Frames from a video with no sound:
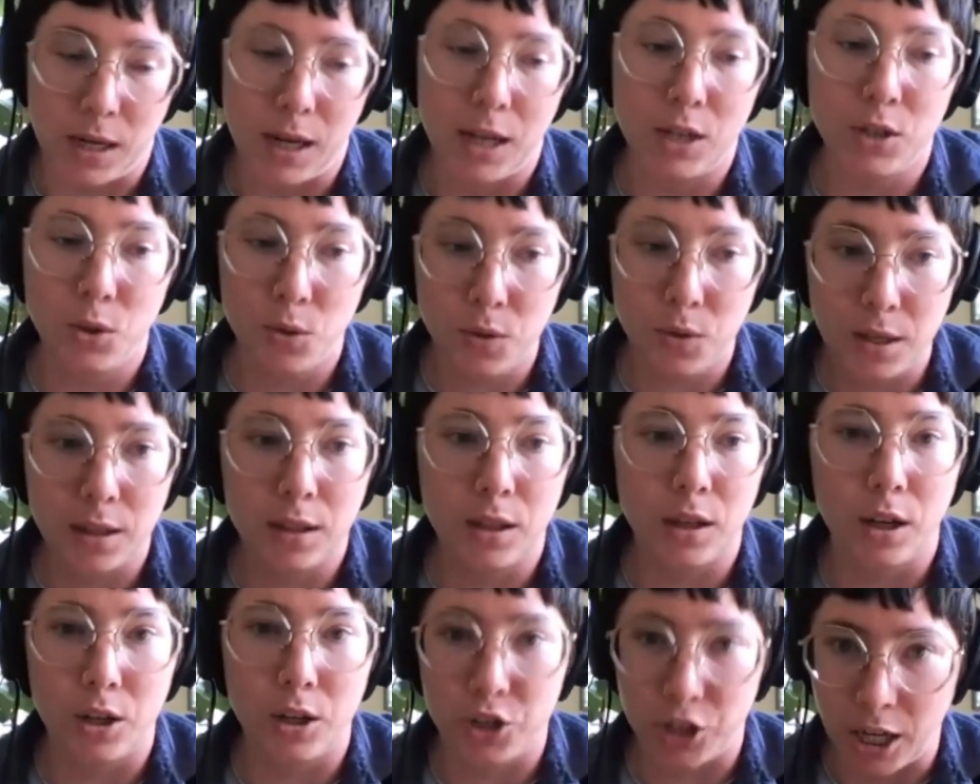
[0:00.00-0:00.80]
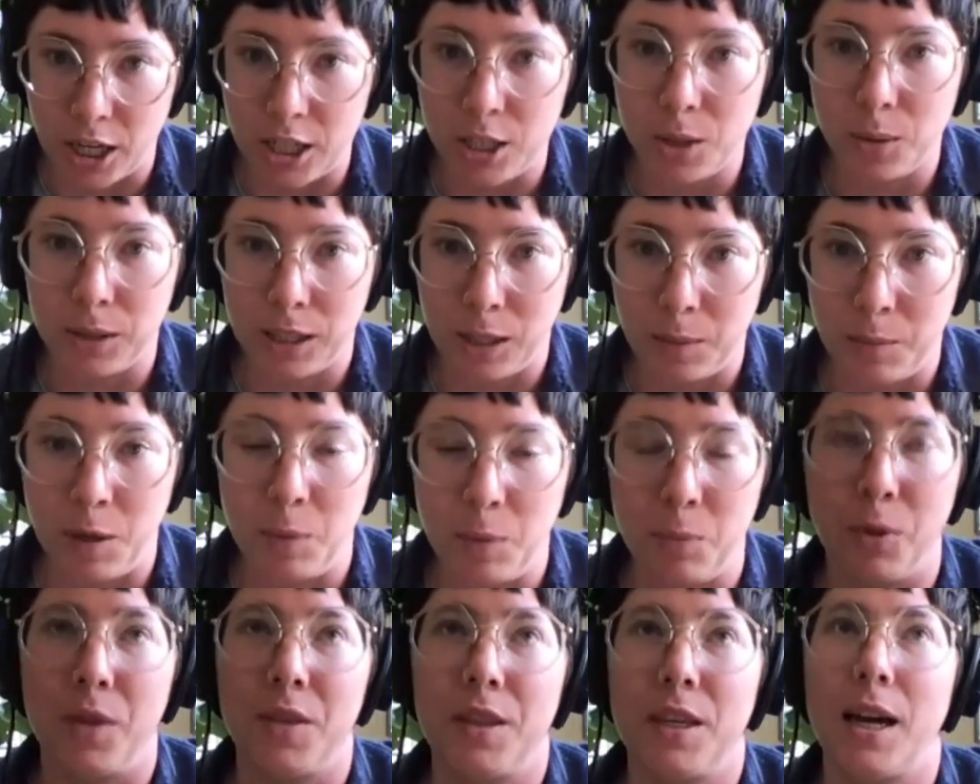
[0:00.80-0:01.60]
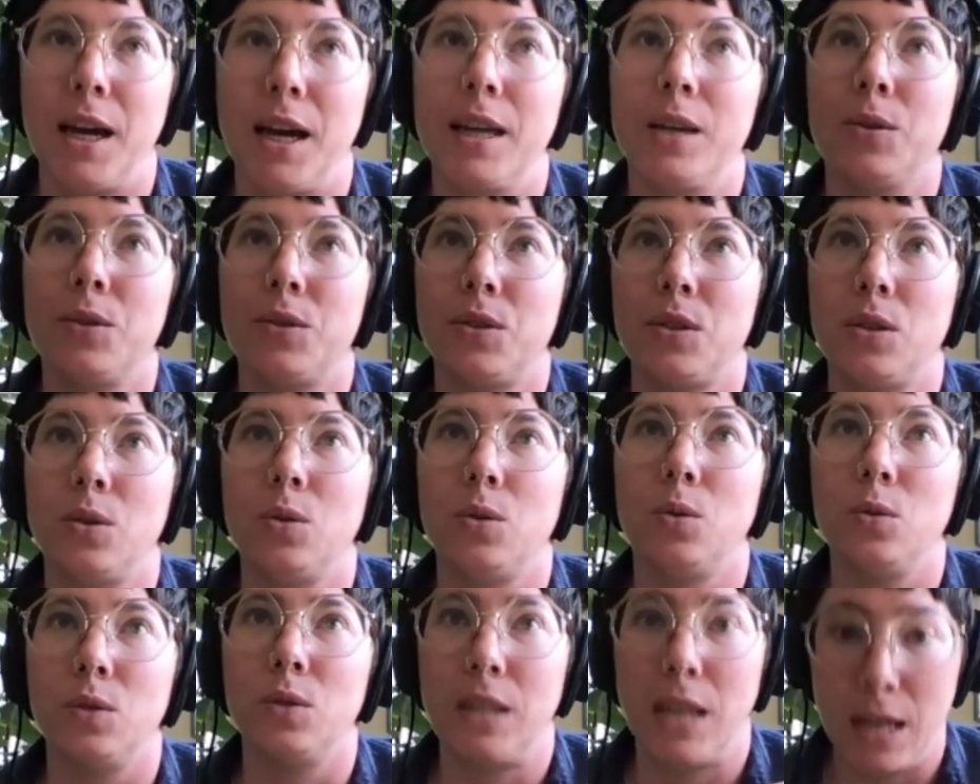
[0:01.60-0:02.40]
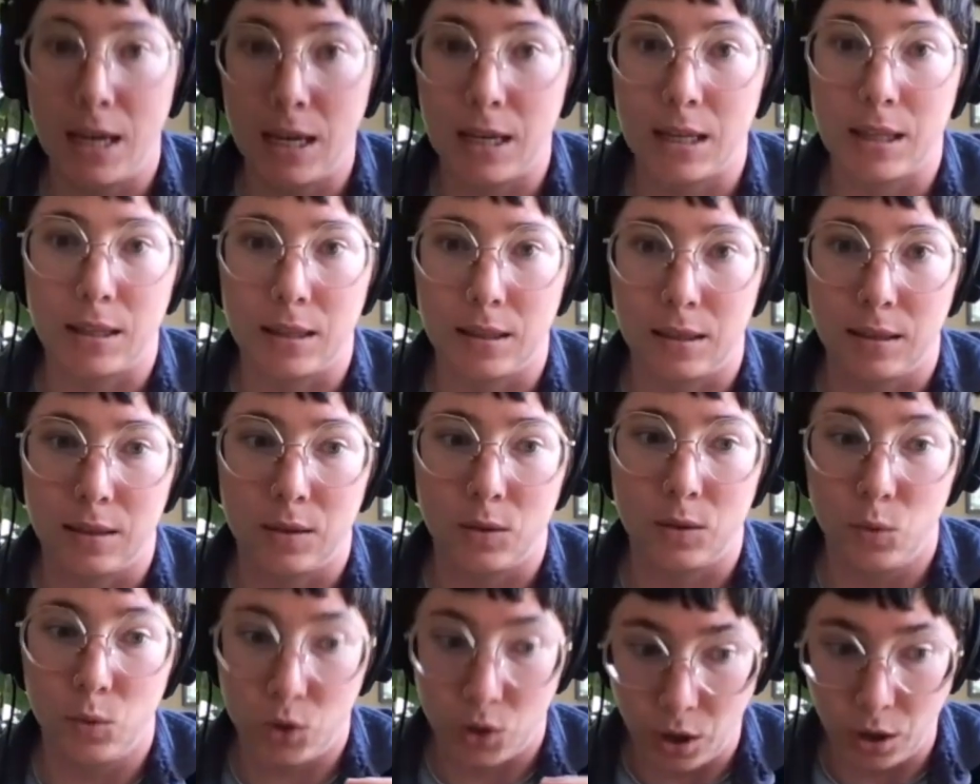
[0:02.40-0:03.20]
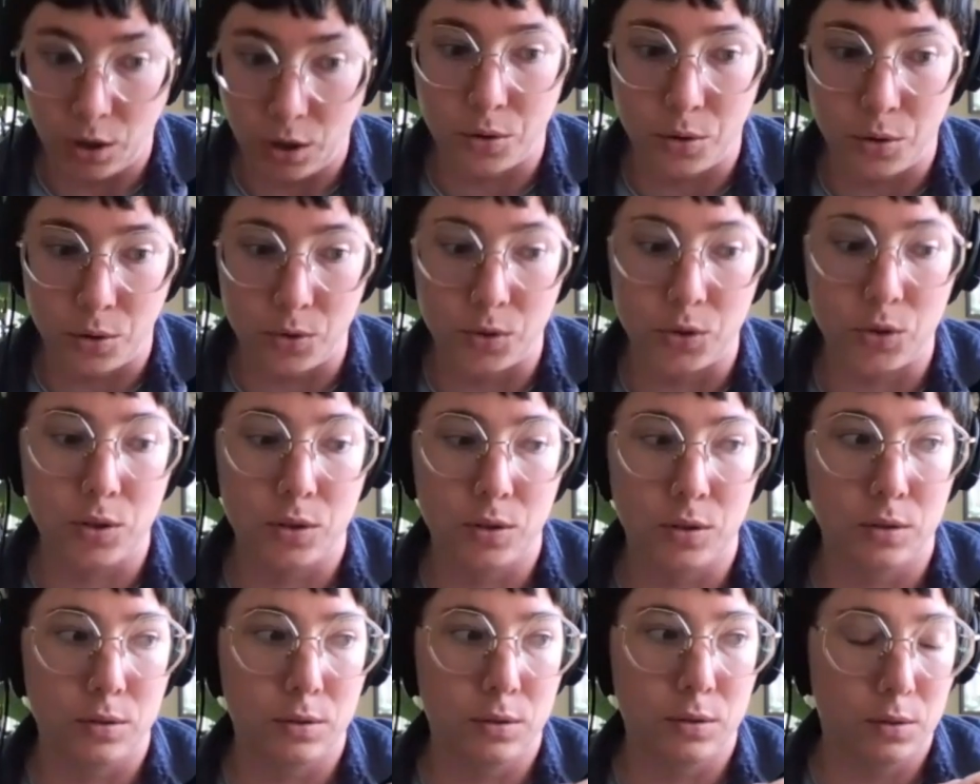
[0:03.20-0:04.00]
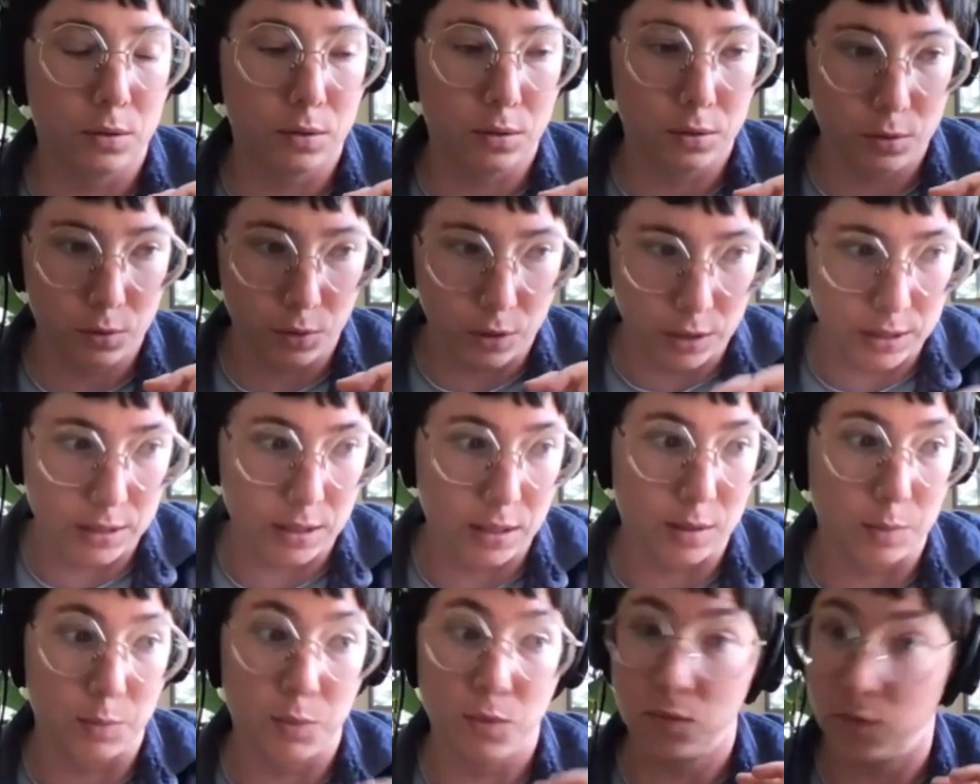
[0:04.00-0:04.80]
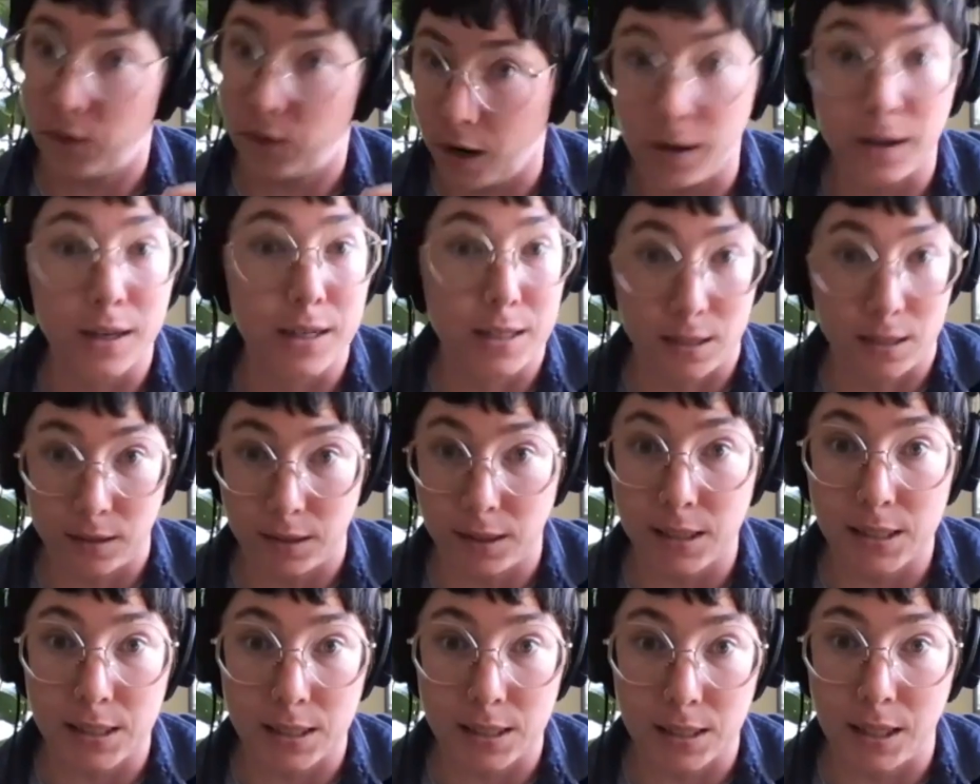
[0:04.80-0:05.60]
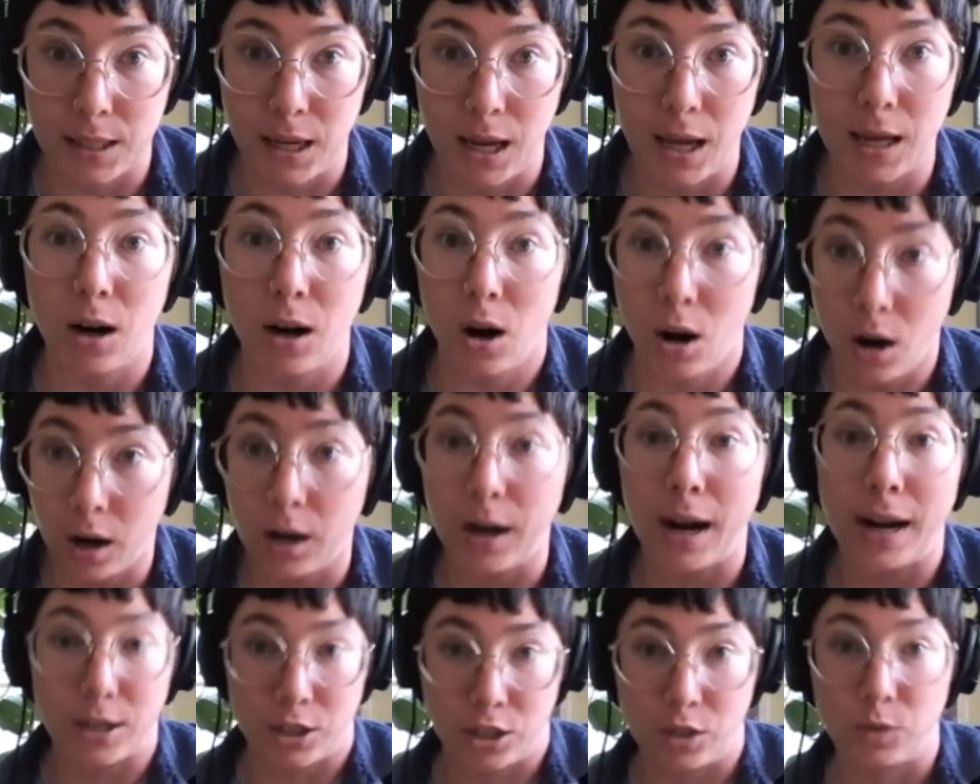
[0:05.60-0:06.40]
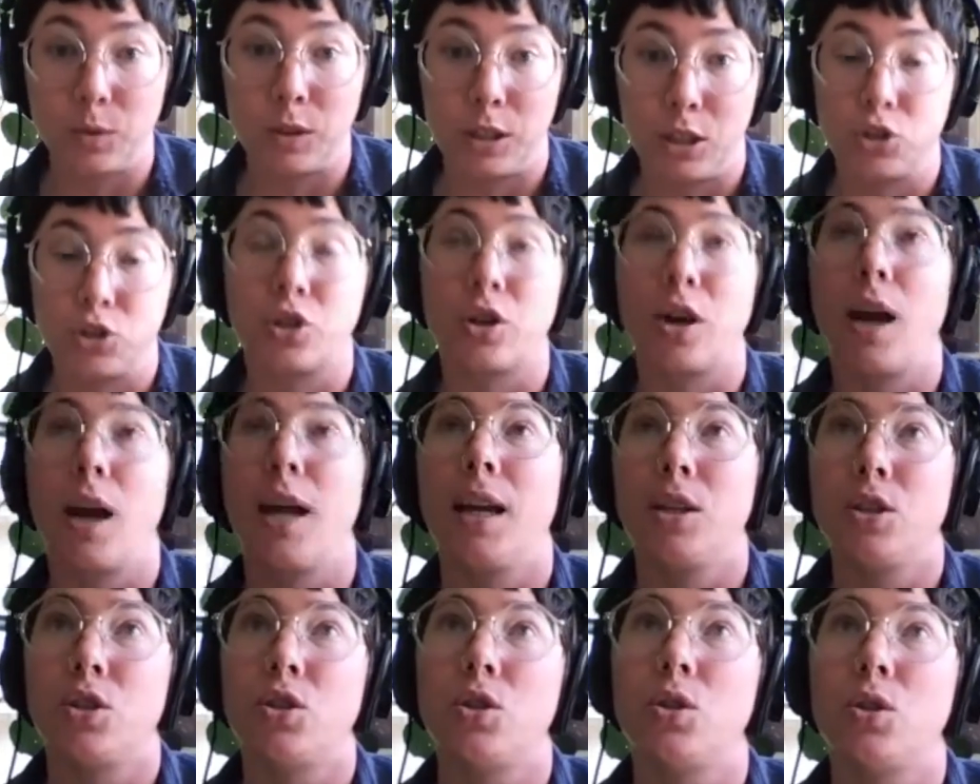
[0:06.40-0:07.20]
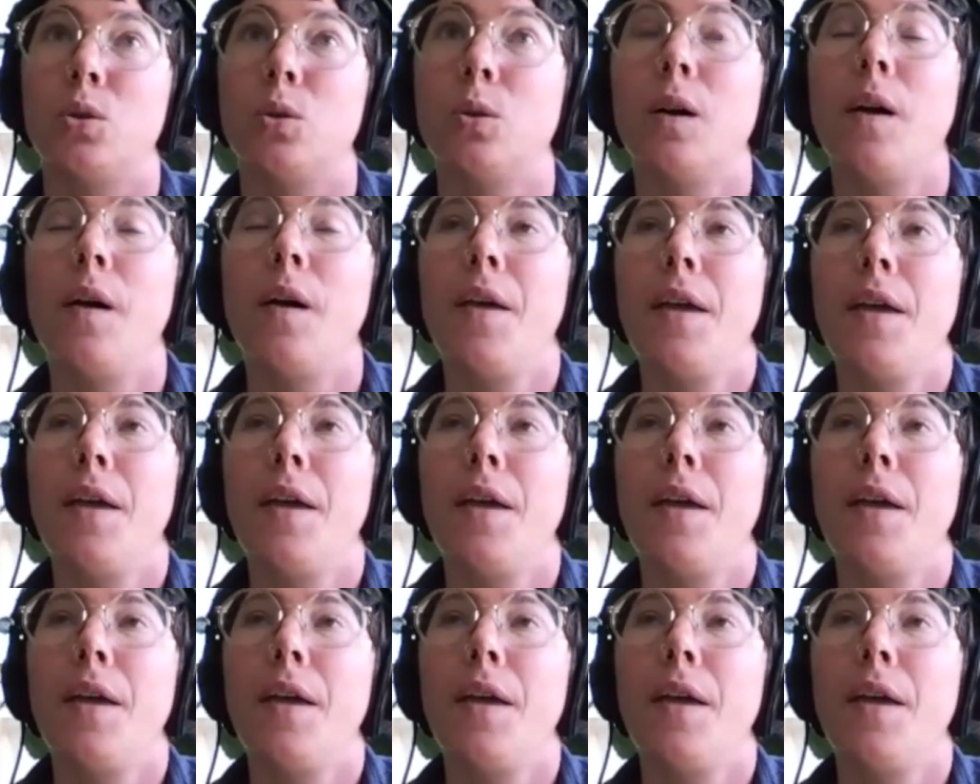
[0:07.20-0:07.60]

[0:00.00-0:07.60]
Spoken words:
I do think there are genuinely people at the IOC who took those criticisms very seriously and are actually really trying to